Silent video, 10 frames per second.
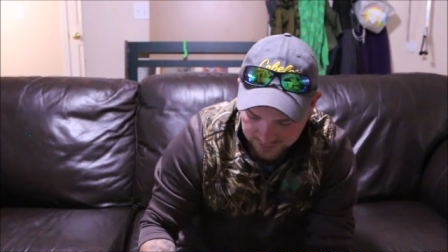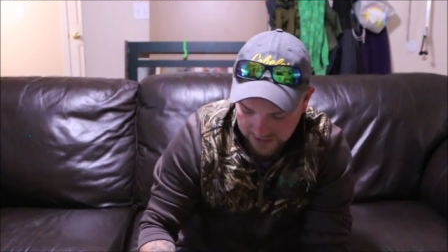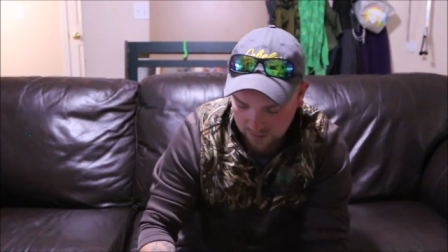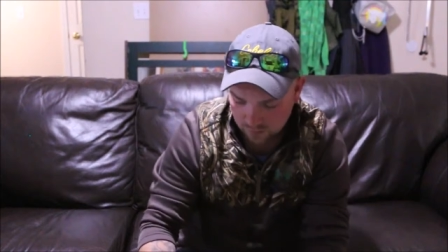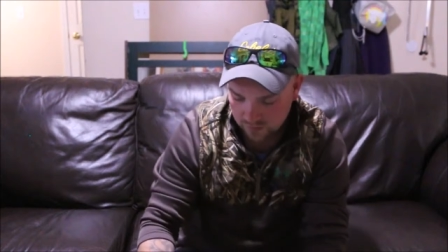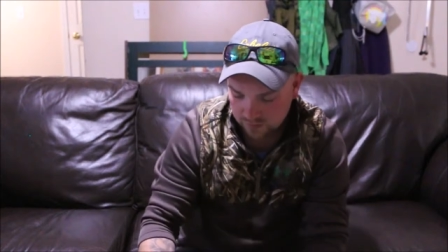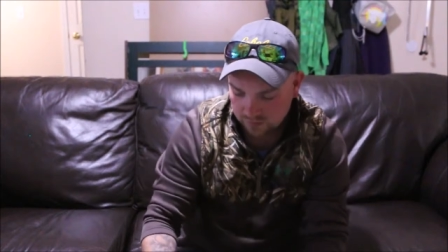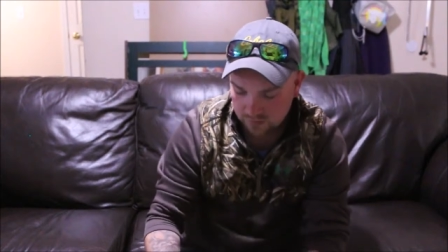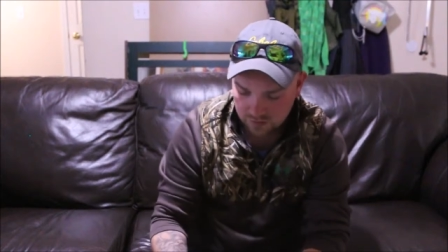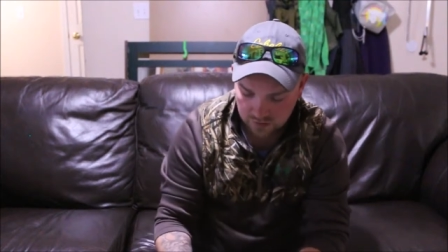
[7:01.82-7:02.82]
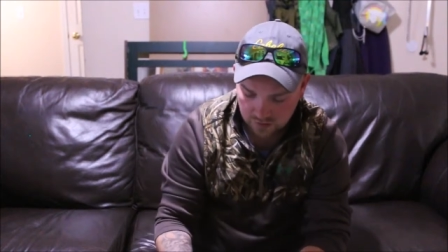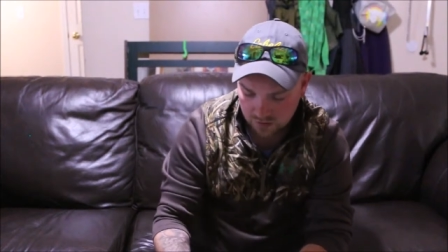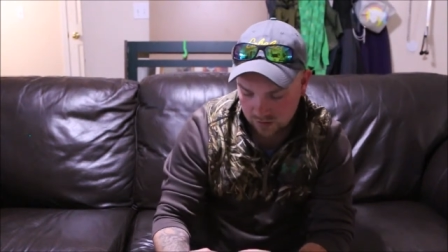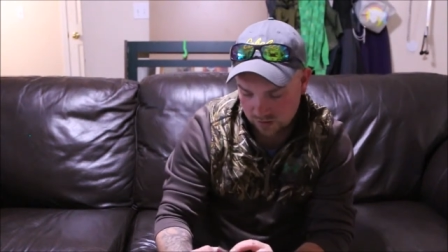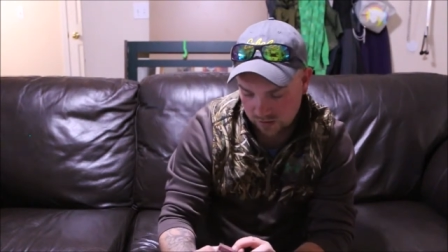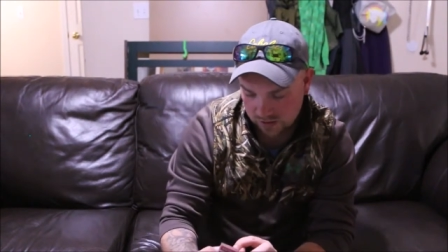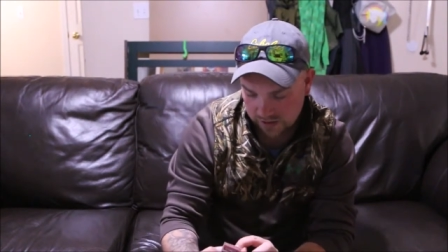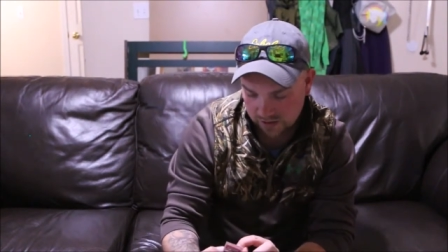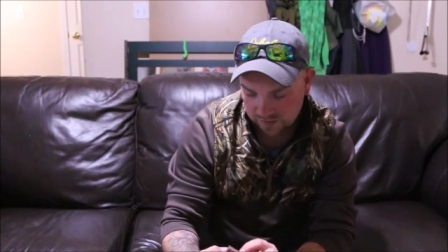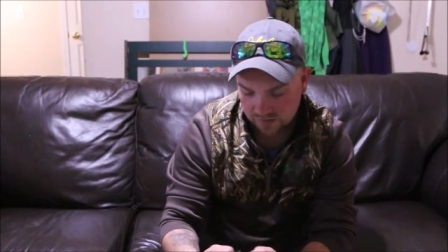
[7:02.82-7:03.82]
that one. I
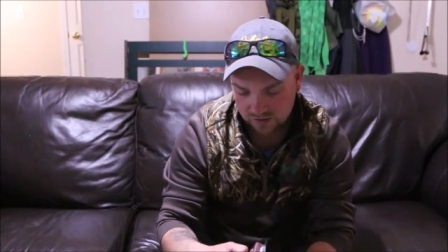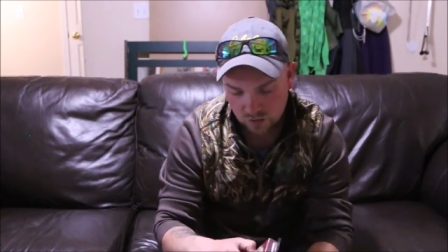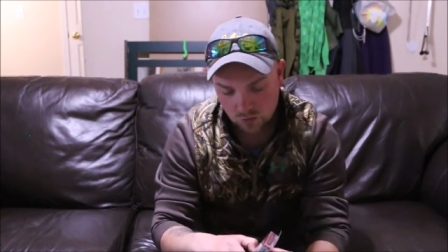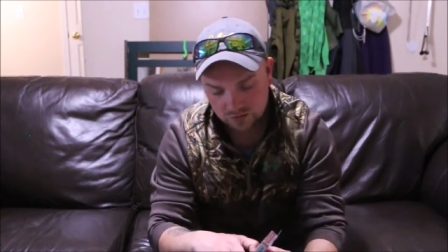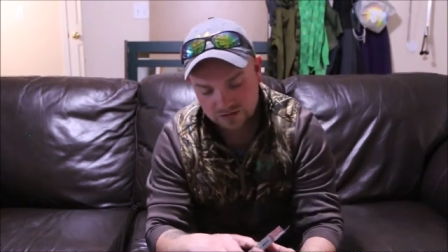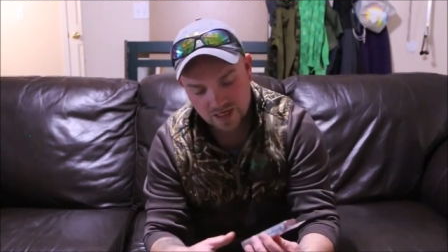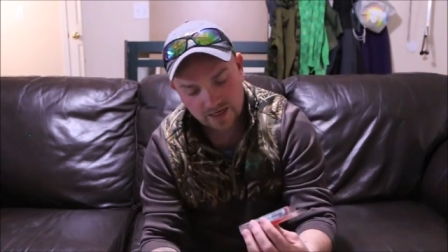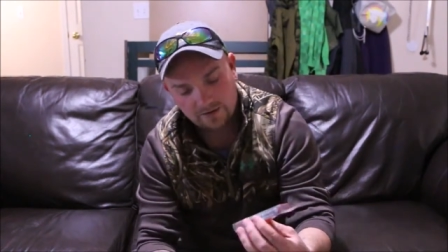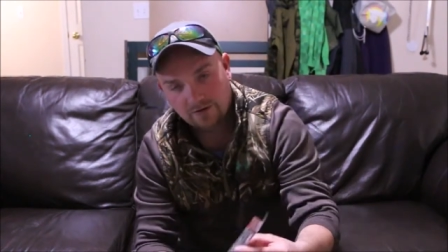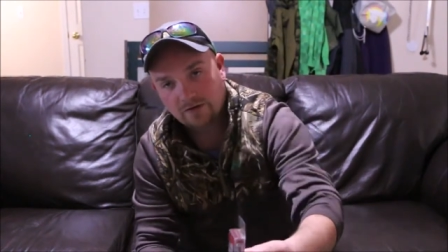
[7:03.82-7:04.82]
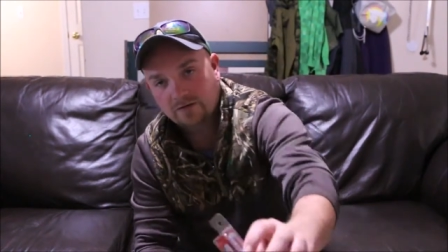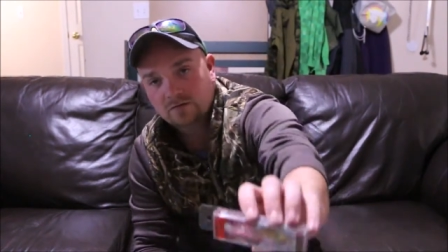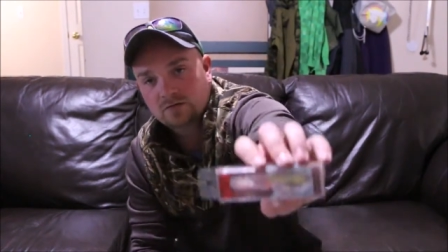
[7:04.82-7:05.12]
got the gold tiger.